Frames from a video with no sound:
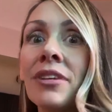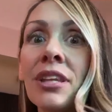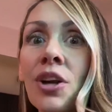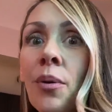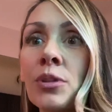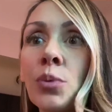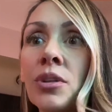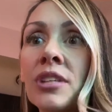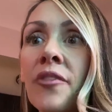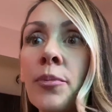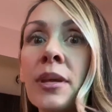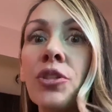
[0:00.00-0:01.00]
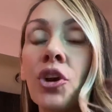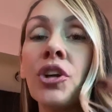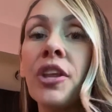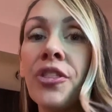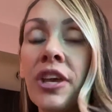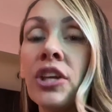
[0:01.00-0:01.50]
everything always works out for me. They're
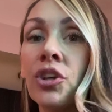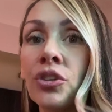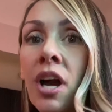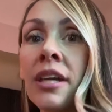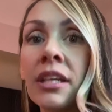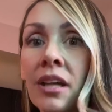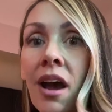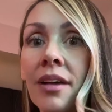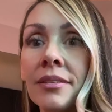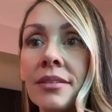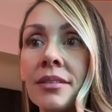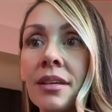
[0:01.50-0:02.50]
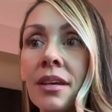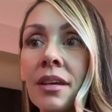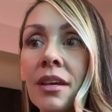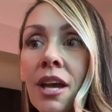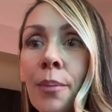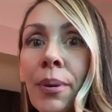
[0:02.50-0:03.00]
going to think you're nutty nuts.
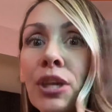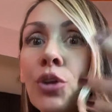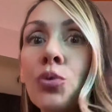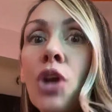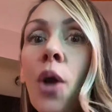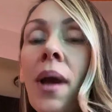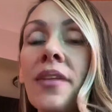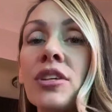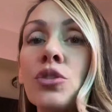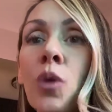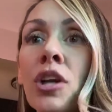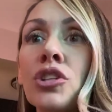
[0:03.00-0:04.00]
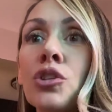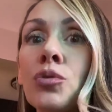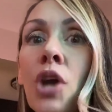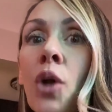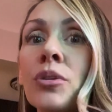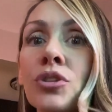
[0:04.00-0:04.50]
But you know how this works.
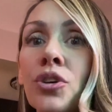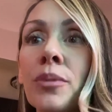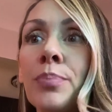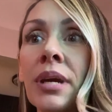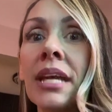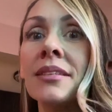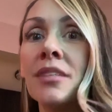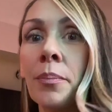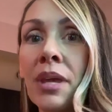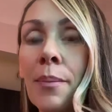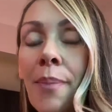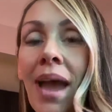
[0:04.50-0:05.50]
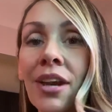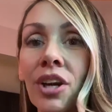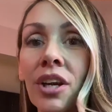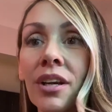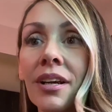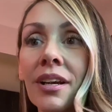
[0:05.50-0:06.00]
You know it's going to bring in something
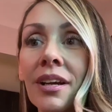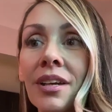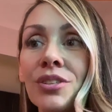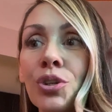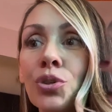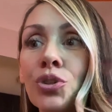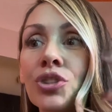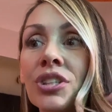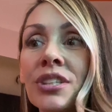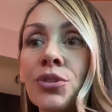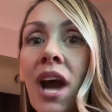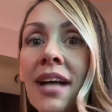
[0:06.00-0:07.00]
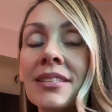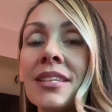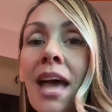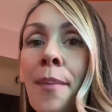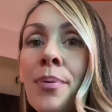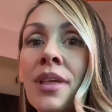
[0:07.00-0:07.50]
better. So you got
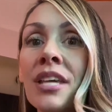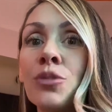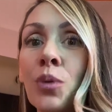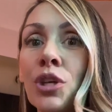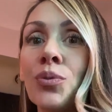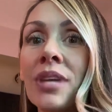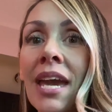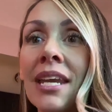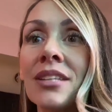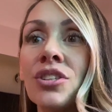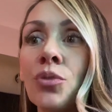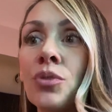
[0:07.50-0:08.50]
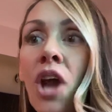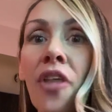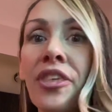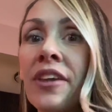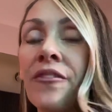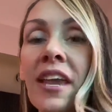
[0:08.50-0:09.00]
to that place where you get it. So
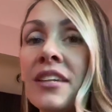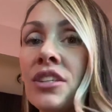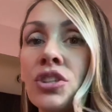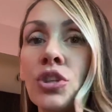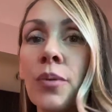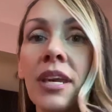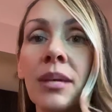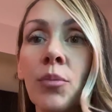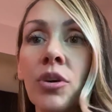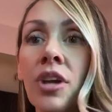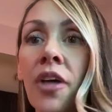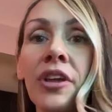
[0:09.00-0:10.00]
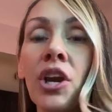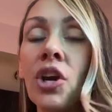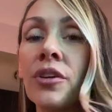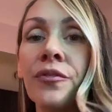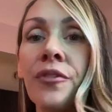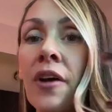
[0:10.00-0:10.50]
nothing phases you anymore.
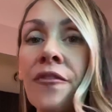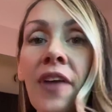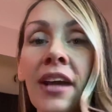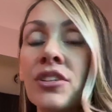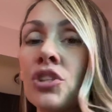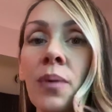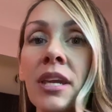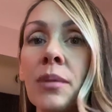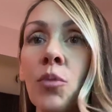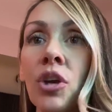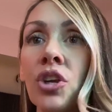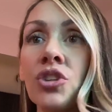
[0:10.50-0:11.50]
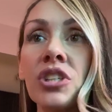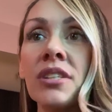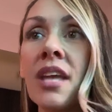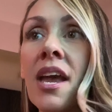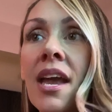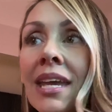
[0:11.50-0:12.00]
Nothing affects you anymore. You're
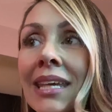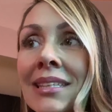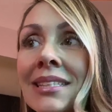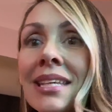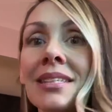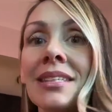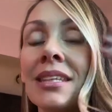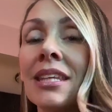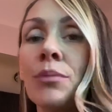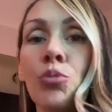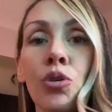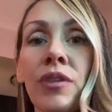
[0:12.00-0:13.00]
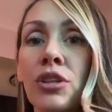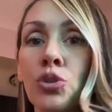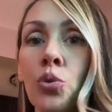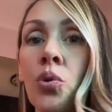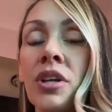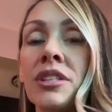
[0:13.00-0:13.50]
just consistently
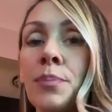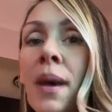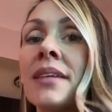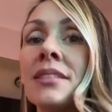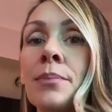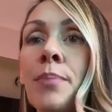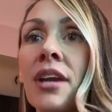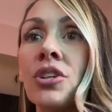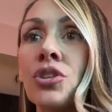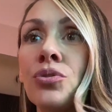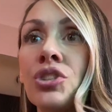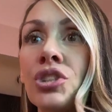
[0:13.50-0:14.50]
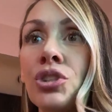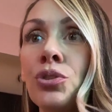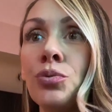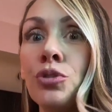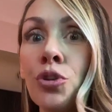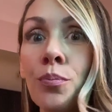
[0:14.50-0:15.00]
moving towards best and better.
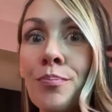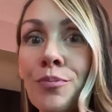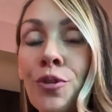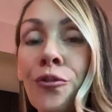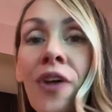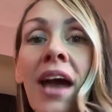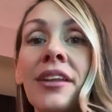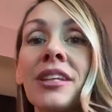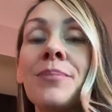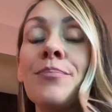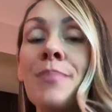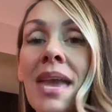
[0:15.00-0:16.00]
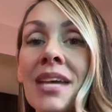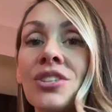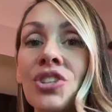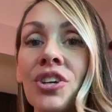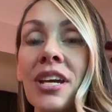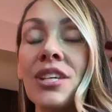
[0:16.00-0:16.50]
You finally
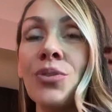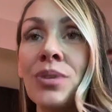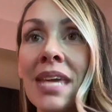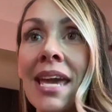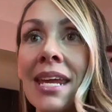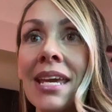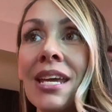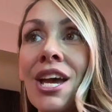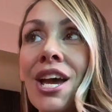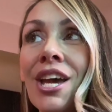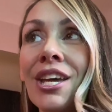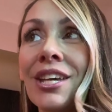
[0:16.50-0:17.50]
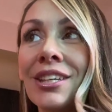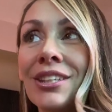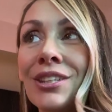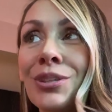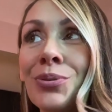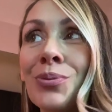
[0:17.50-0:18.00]
master it. You get it.
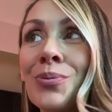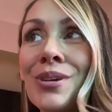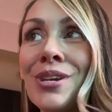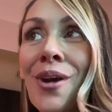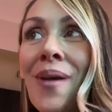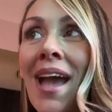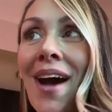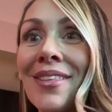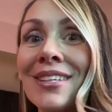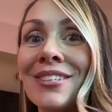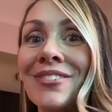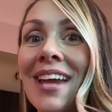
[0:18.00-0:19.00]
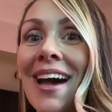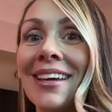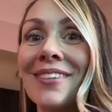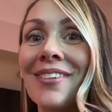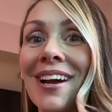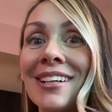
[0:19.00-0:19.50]
You know how this
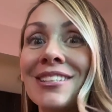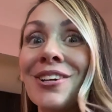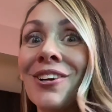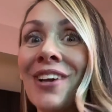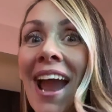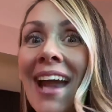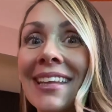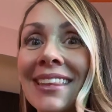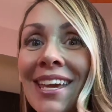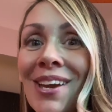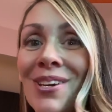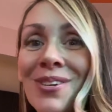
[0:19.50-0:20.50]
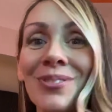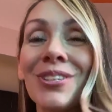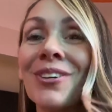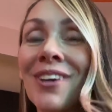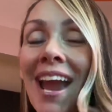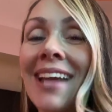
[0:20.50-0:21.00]
reality works. You crack the
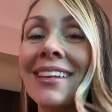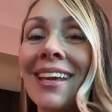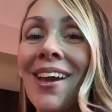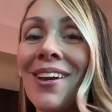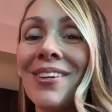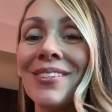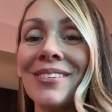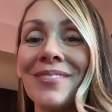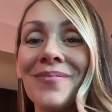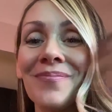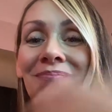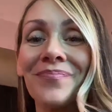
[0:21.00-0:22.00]
code. You crack the code.